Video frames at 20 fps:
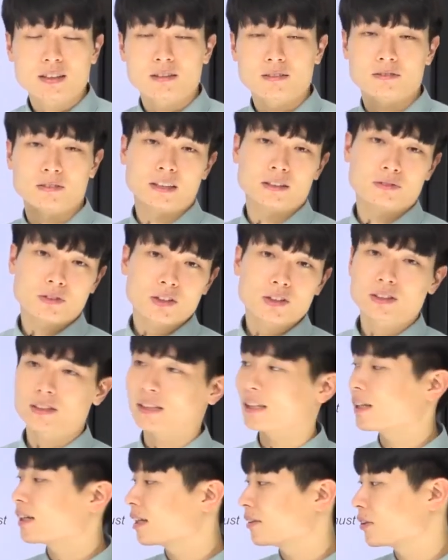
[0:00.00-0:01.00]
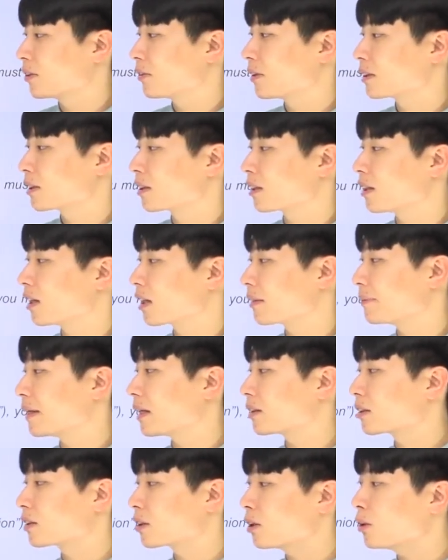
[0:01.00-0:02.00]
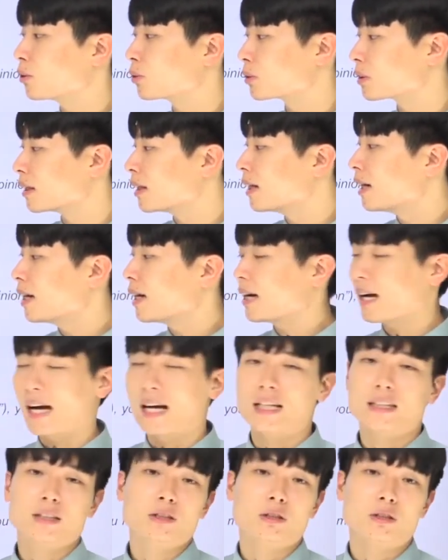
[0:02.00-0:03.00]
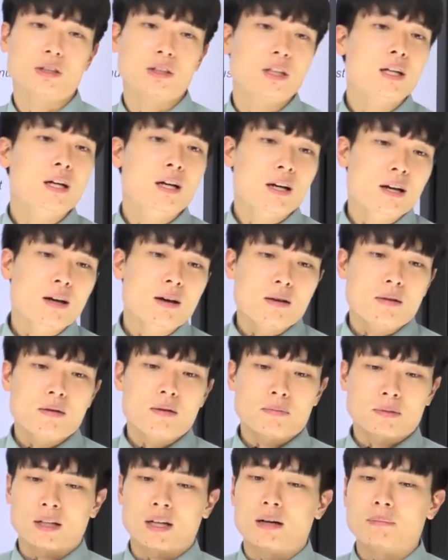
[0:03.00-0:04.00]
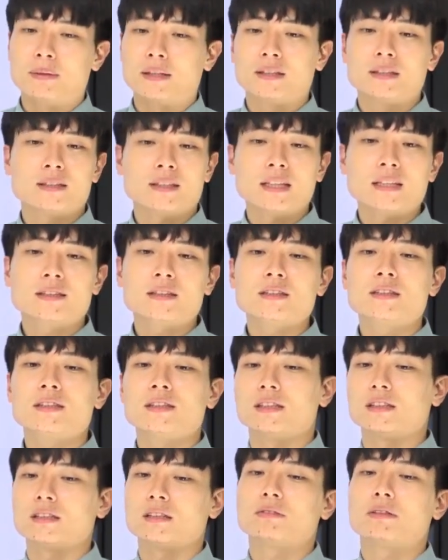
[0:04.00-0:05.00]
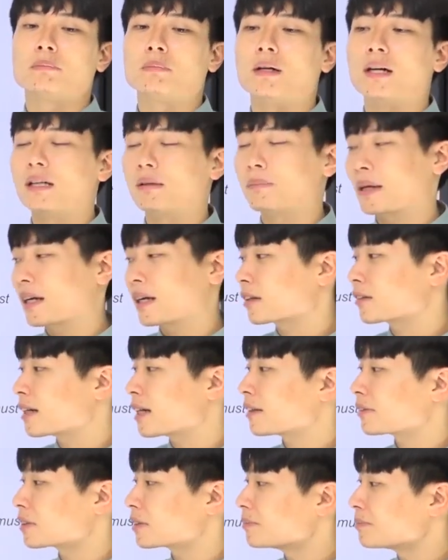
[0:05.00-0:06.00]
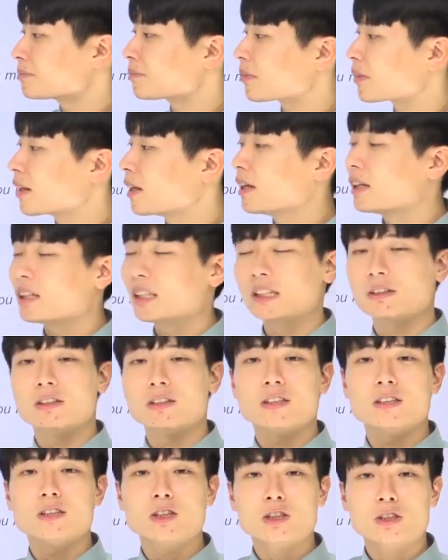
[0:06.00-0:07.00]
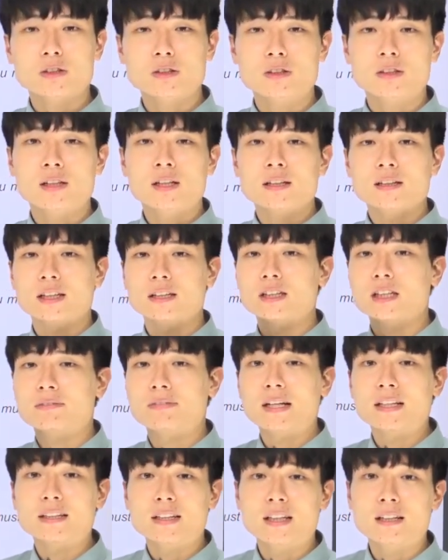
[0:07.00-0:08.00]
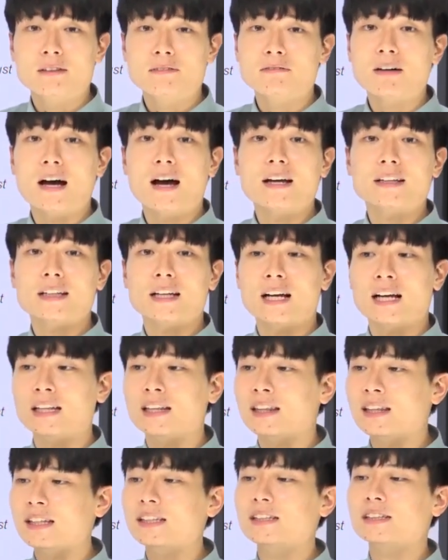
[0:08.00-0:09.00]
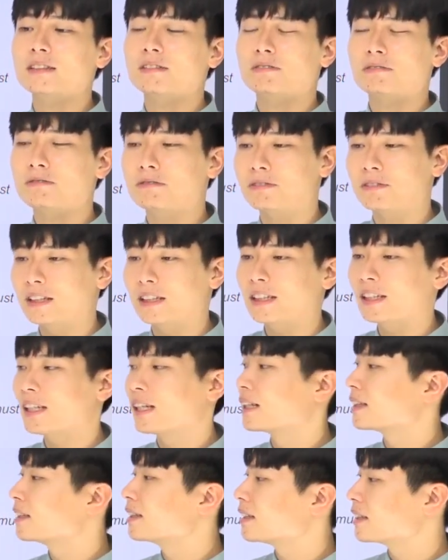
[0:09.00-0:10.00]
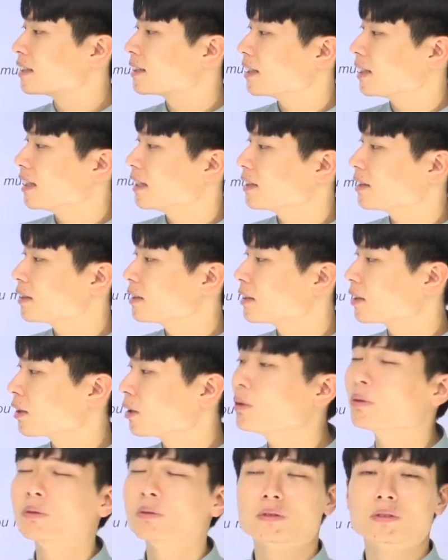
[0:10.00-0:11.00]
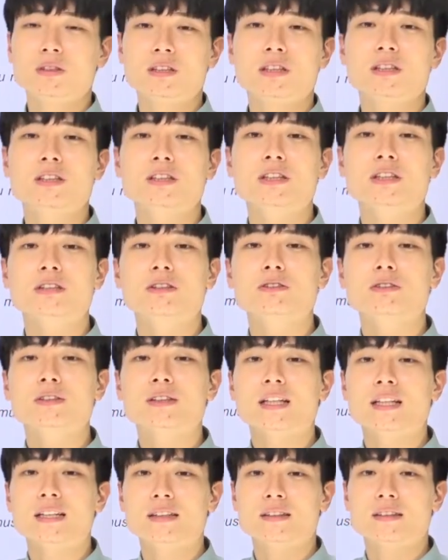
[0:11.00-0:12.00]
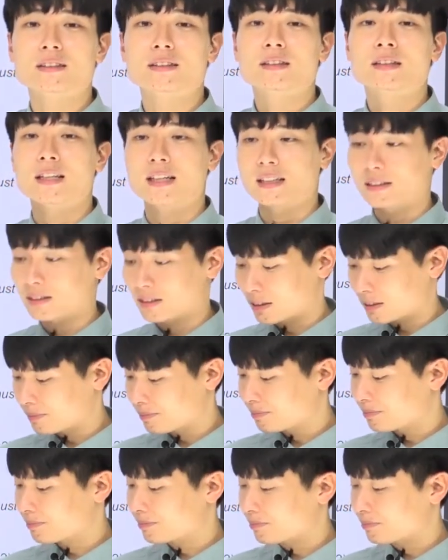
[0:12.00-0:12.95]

Vice versa, if you want to talk about tone as your topic sentences of the body paragraphs, you want to ensure that you have identified at least 3 distinct tones used in the text.